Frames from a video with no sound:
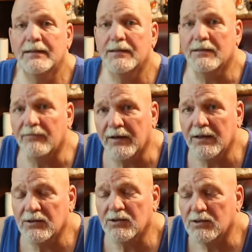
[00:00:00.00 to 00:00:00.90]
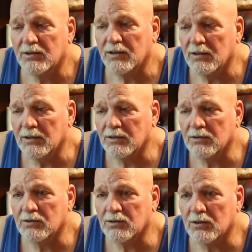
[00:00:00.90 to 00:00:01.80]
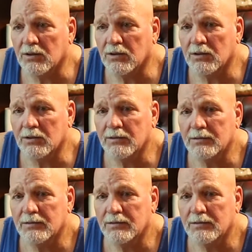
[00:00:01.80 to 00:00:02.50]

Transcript: the face is kind